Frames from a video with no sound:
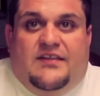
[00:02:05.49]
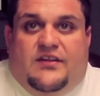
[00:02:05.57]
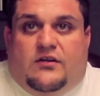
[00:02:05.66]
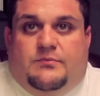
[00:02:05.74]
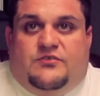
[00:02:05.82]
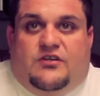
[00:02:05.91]

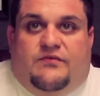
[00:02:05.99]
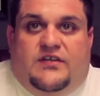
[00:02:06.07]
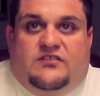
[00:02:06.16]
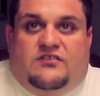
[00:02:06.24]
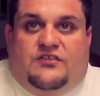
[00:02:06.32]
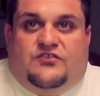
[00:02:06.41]
They're
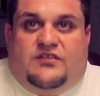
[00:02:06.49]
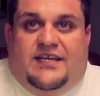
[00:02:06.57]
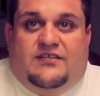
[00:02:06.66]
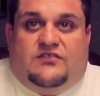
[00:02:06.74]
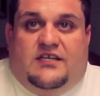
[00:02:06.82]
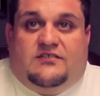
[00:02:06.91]
observing such
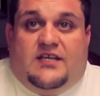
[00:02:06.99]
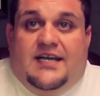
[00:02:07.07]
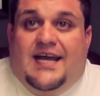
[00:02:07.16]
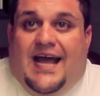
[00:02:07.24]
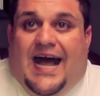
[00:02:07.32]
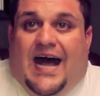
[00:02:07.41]
things as
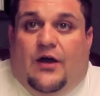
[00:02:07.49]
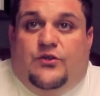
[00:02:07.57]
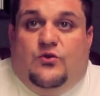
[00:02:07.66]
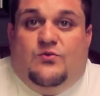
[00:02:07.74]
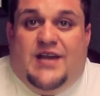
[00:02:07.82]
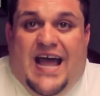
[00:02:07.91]
how
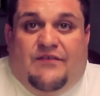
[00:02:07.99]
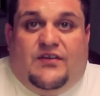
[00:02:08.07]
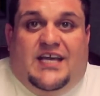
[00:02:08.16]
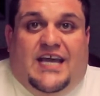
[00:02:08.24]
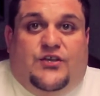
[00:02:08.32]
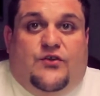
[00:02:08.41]
you
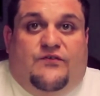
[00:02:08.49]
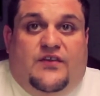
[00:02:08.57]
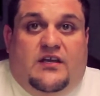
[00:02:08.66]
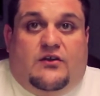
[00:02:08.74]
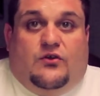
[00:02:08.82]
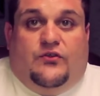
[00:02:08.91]
navigate your
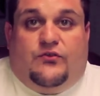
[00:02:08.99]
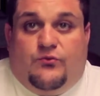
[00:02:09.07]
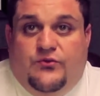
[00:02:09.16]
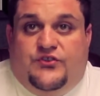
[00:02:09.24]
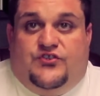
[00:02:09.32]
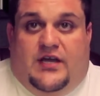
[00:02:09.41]
vehicle
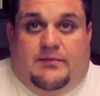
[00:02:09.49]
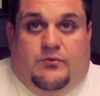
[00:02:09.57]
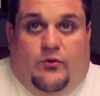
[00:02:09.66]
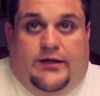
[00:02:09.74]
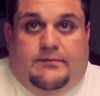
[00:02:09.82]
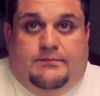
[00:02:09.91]
through the
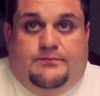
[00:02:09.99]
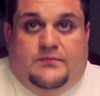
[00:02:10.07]
checkpoint,